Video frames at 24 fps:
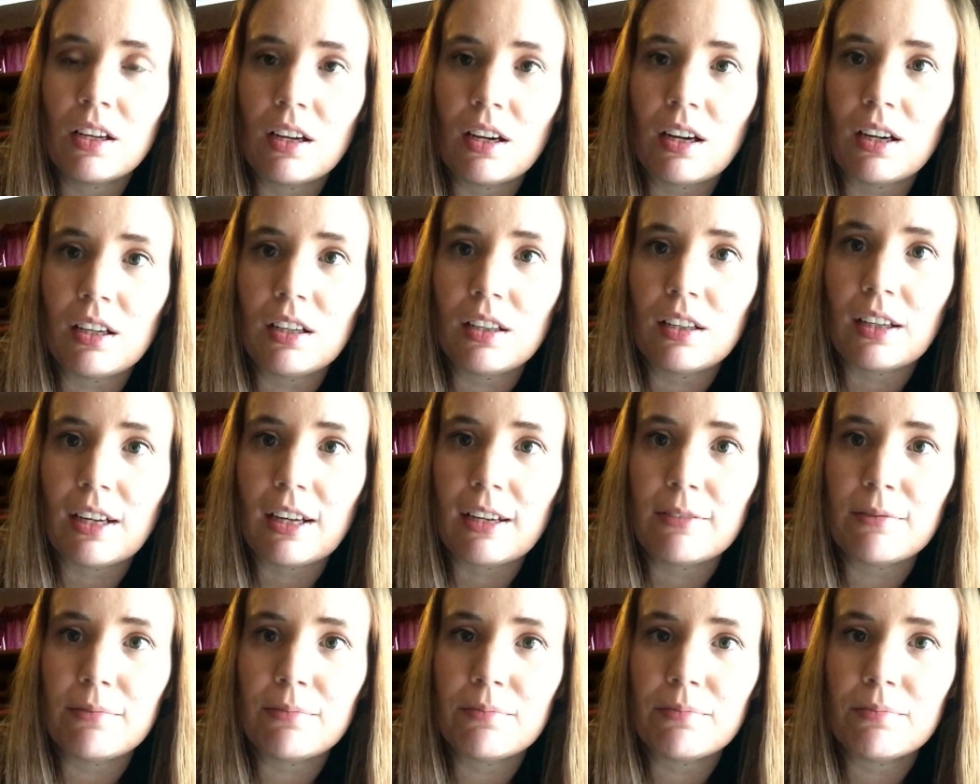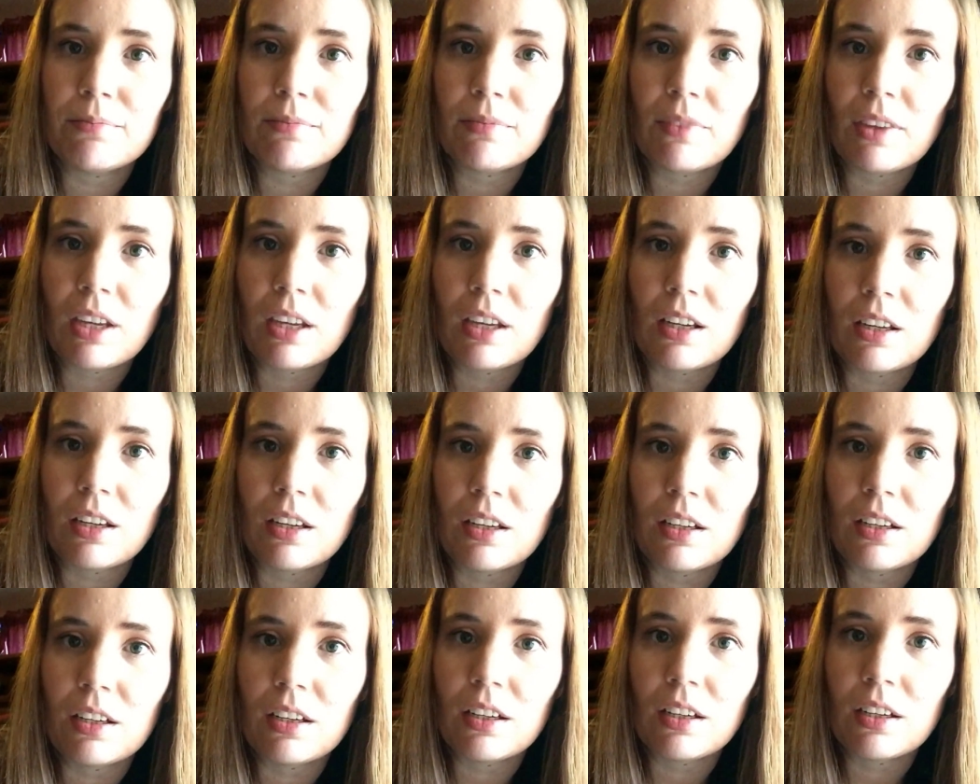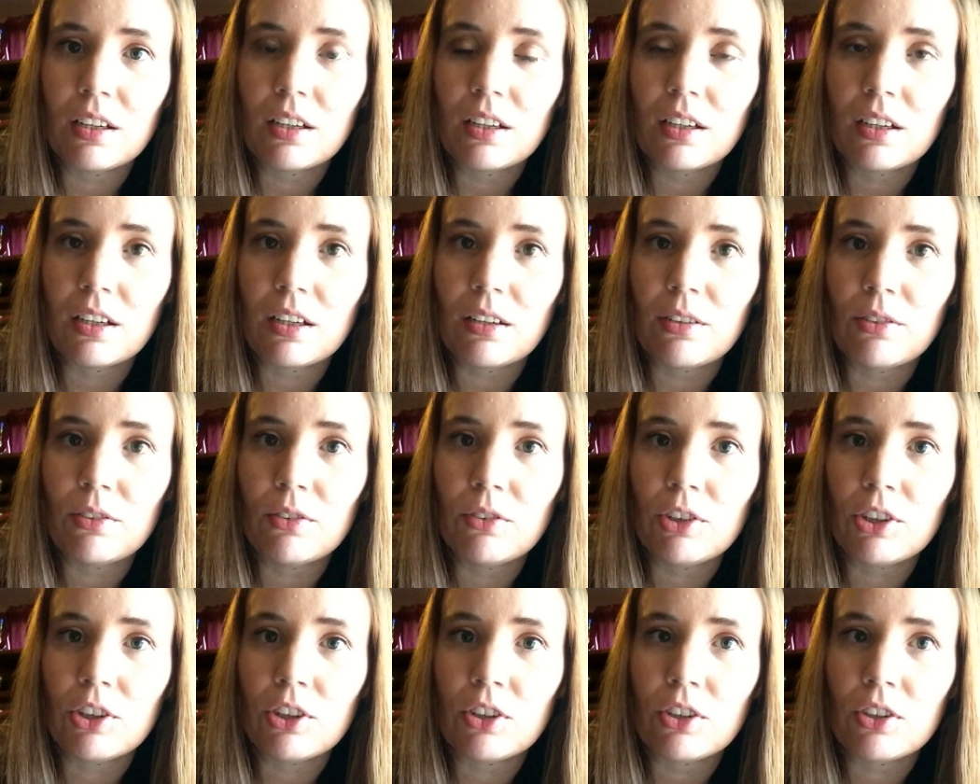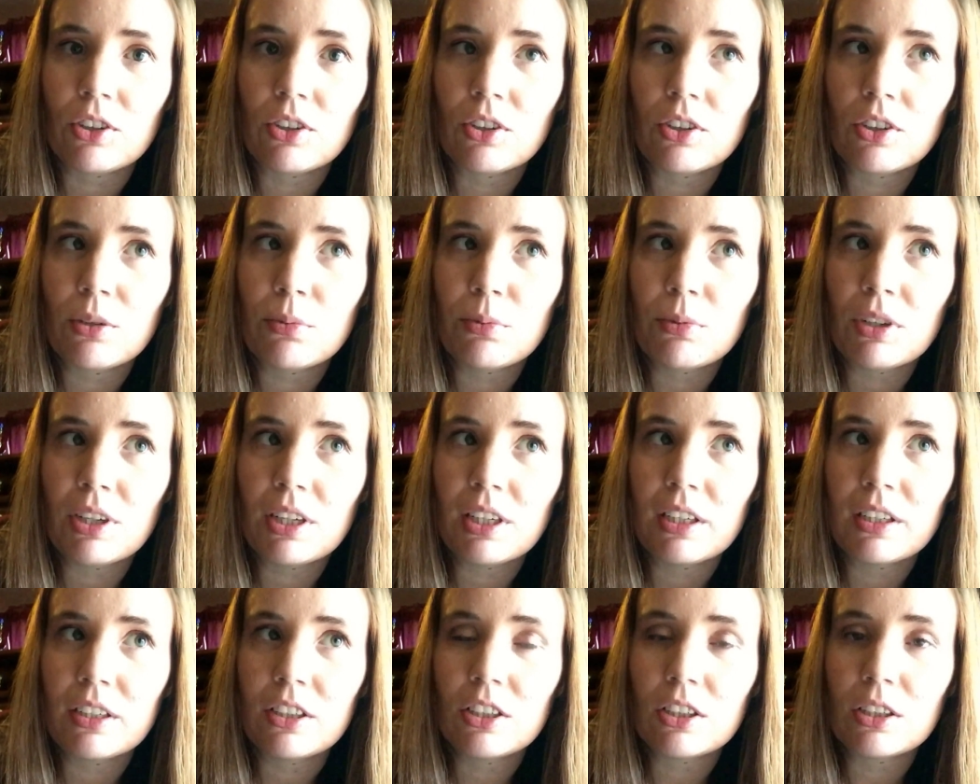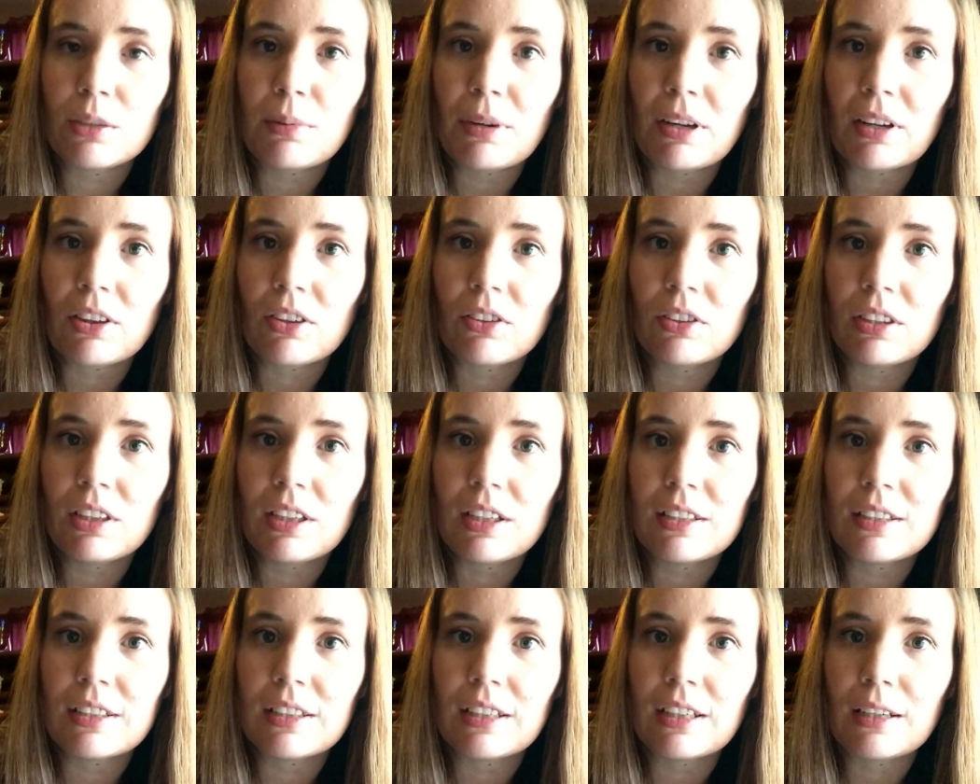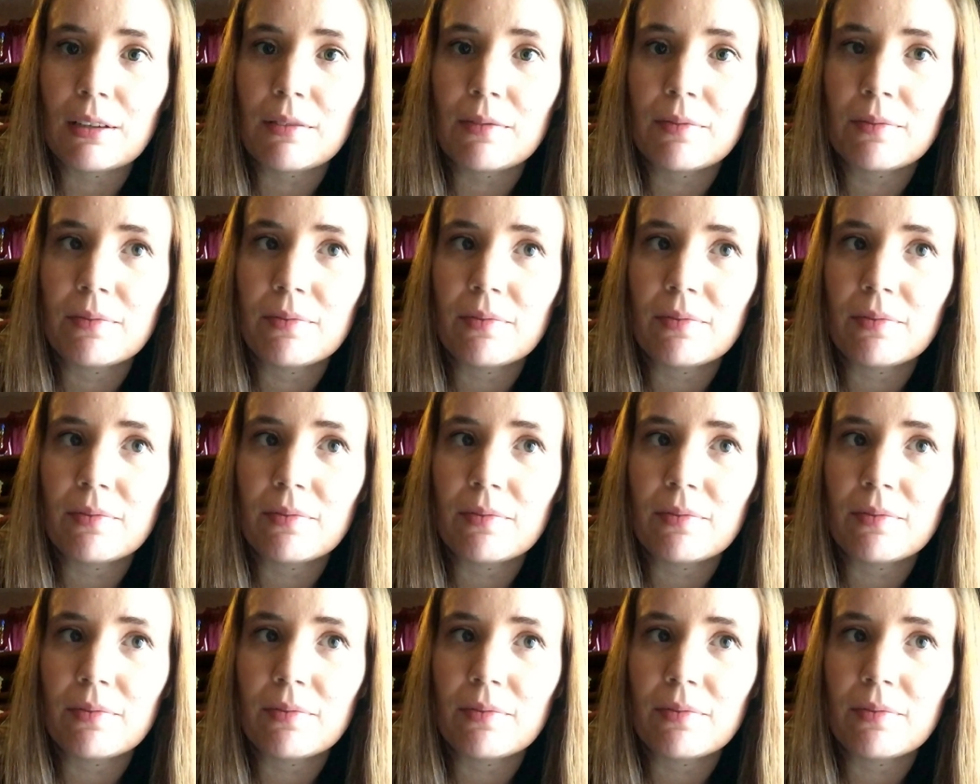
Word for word: I did that and I recuperated it took about three days to get